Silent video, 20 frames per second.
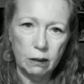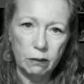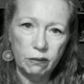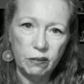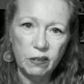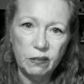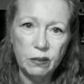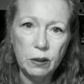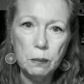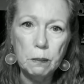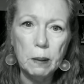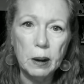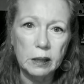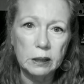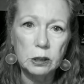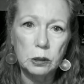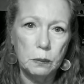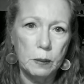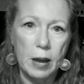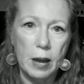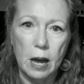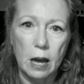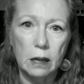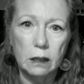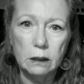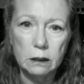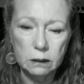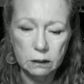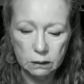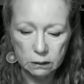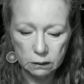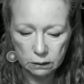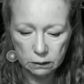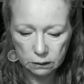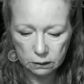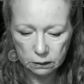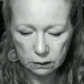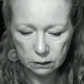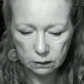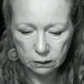$50, man.
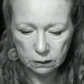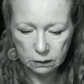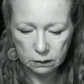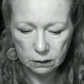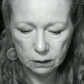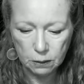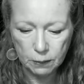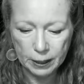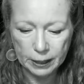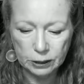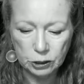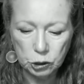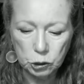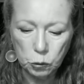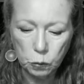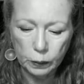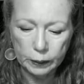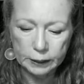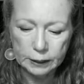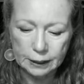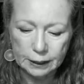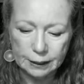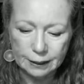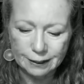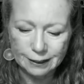The man squinted,